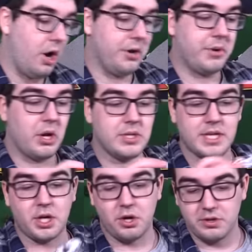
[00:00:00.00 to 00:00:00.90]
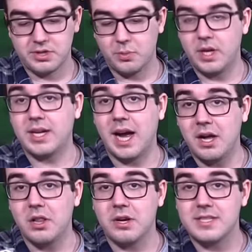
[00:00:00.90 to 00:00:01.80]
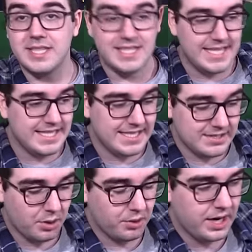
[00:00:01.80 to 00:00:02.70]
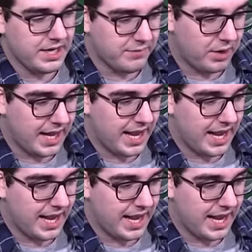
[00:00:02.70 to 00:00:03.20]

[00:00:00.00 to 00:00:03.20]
Oh, here we go. This is a cursed one. Kyle Larson DC Solar. I didn't even know I